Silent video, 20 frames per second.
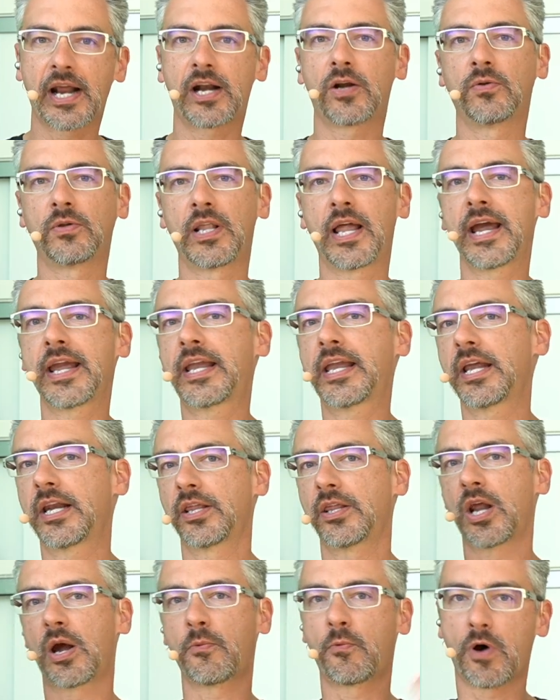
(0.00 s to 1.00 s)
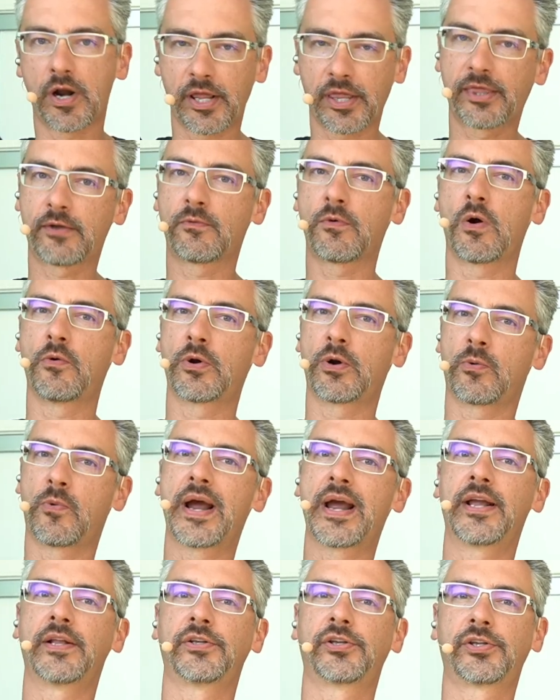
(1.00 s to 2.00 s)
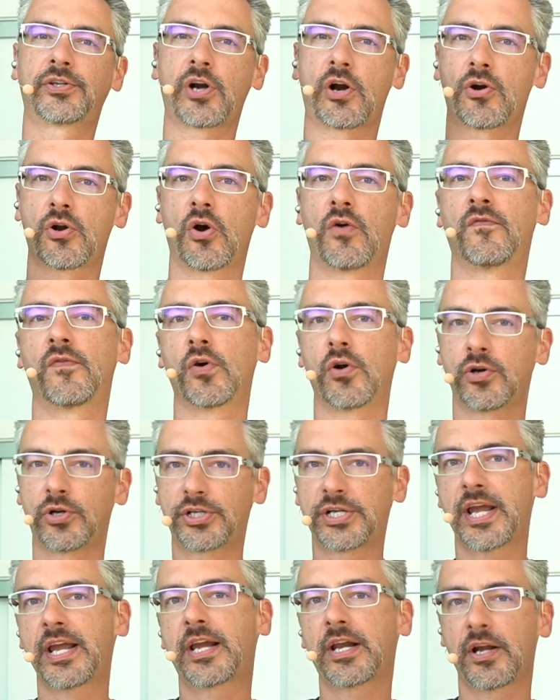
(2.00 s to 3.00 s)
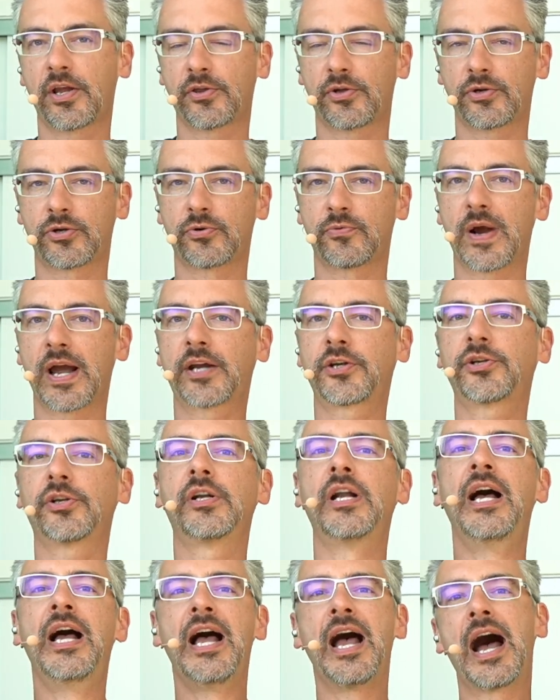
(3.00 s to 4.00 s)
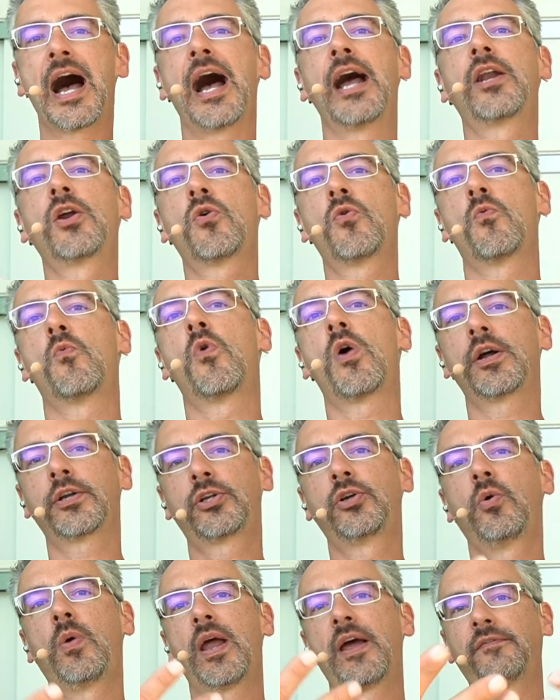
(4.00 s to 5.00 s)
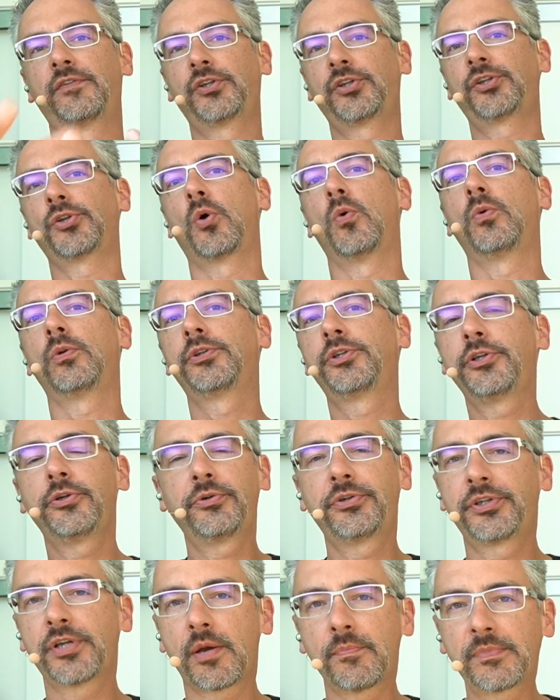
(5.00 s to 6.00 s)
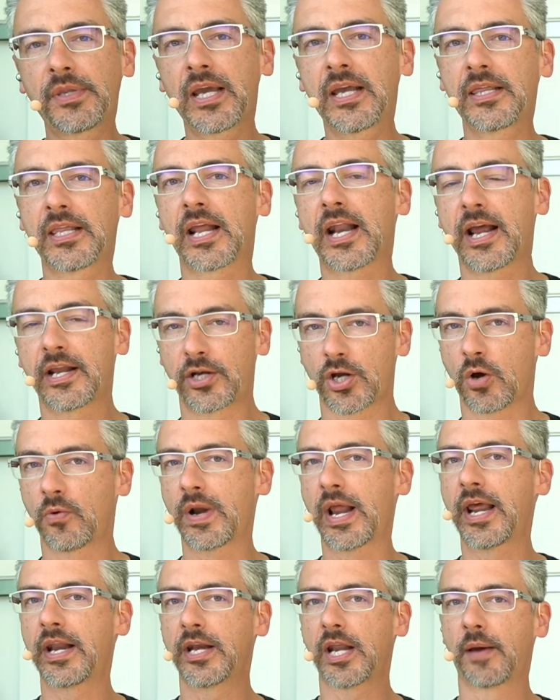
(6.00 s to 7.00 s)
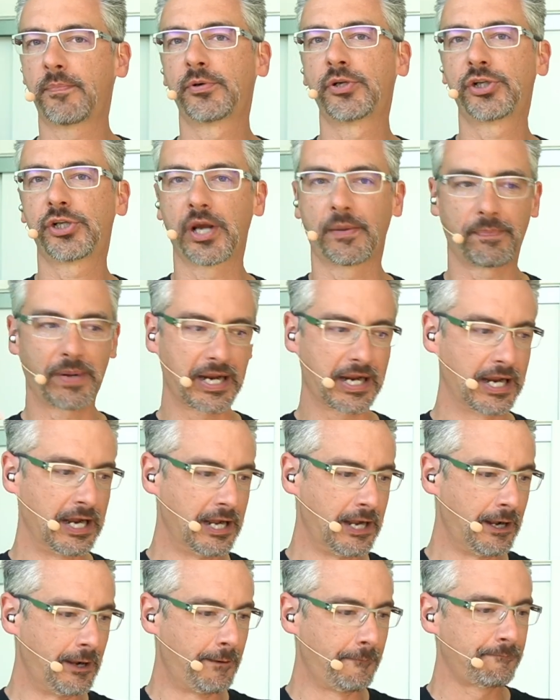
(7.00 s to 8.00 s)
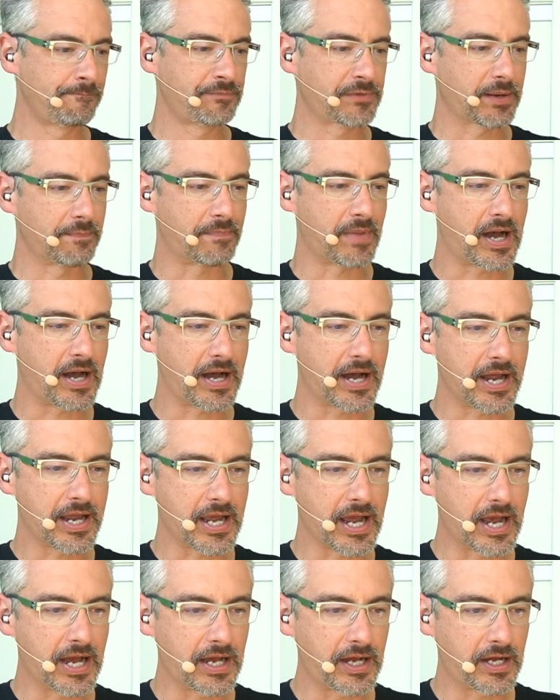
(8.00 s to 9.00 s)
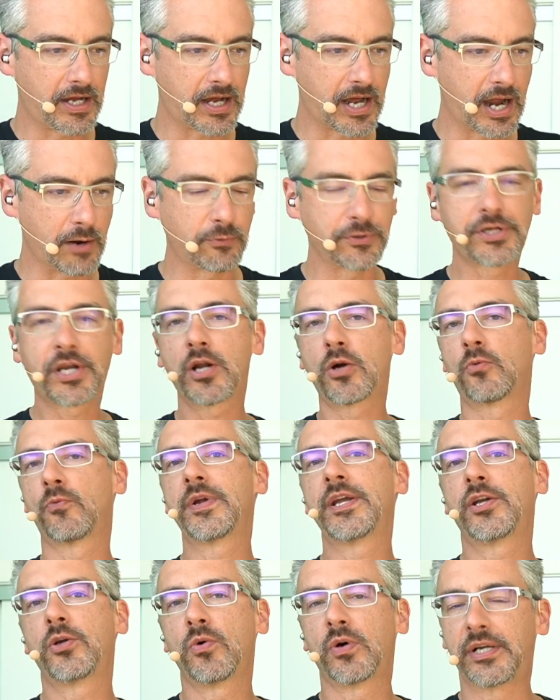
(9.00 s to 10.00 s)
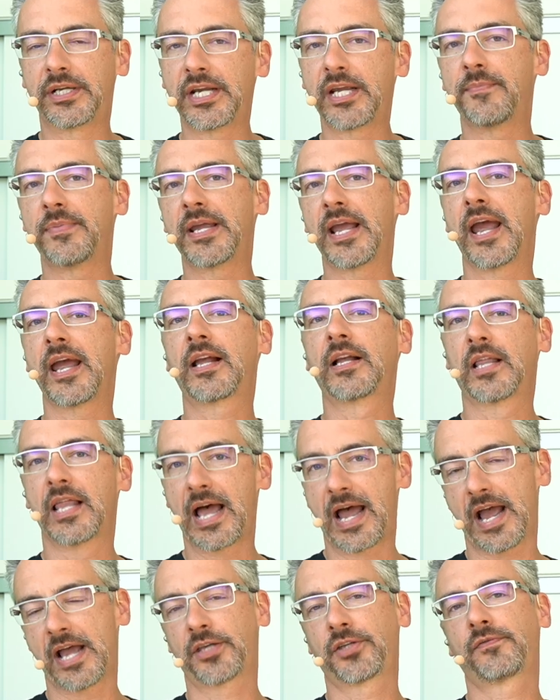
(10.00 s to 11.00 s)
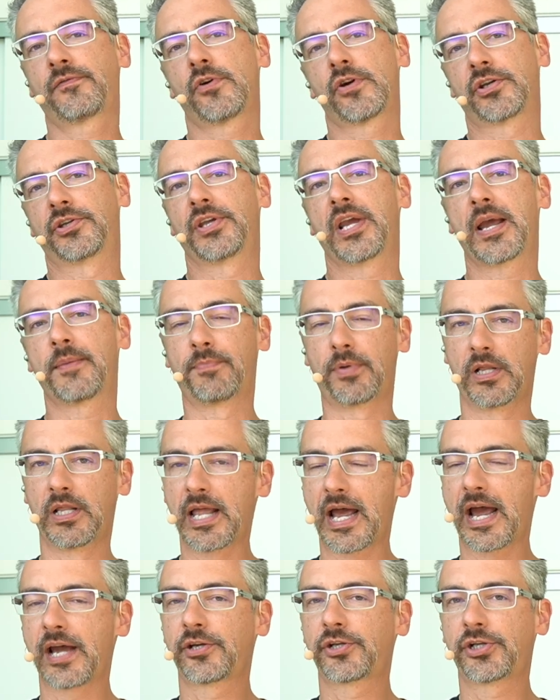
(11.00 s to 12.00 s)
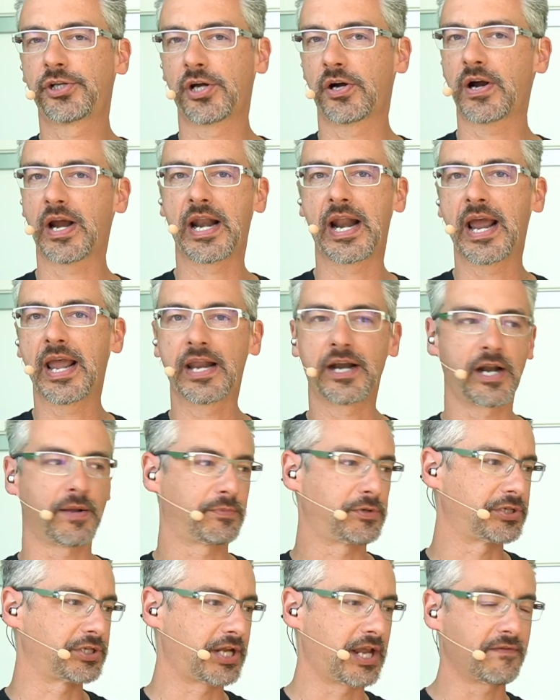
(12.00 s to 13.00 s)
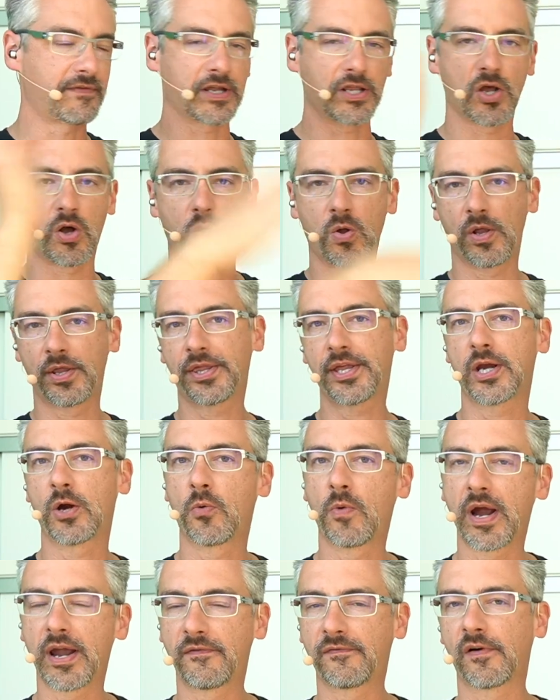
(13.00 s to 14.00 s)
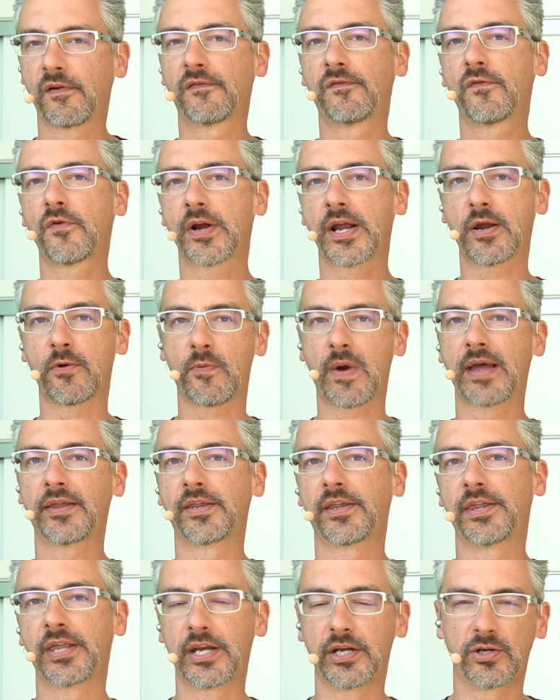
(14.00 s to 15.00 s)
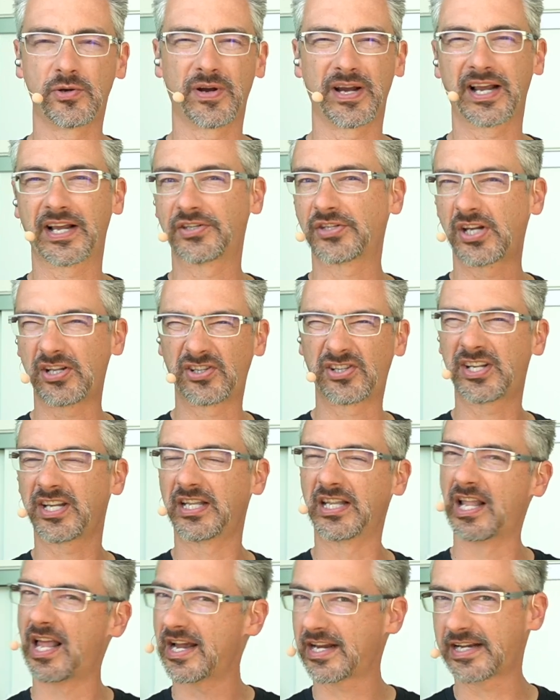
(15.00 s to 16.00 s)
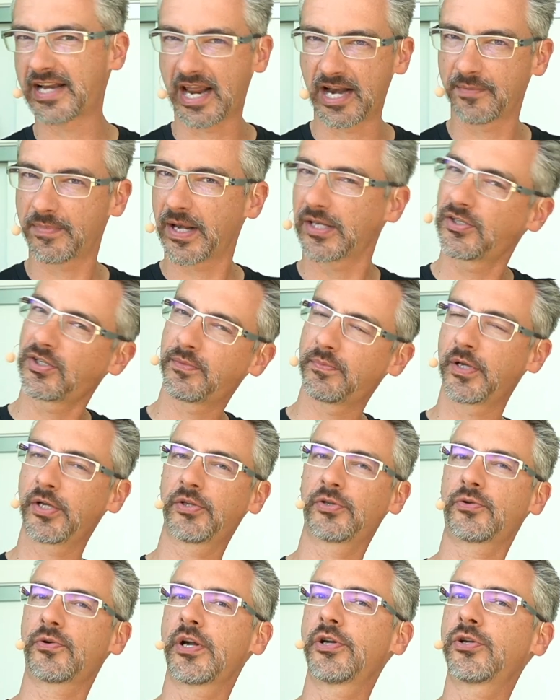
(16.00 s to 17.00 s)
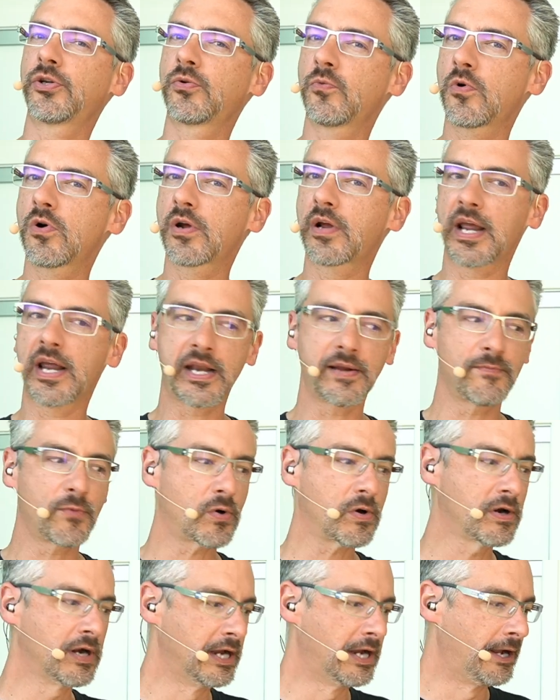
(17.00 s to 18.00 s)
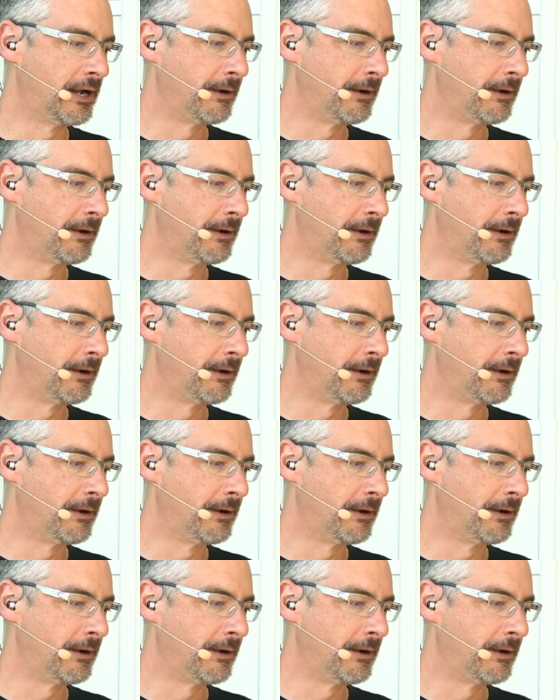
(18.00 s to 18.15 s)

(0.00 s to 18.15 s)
I don't like it and I want to throw it away and start over and take another direction, I don't want to have sold you something that I don't end up shipping. I was going to redo a DBA class, for example, last year, and I ended up just giving the whole thing away for free rather than doing it because I just didn't like database administration work anymore.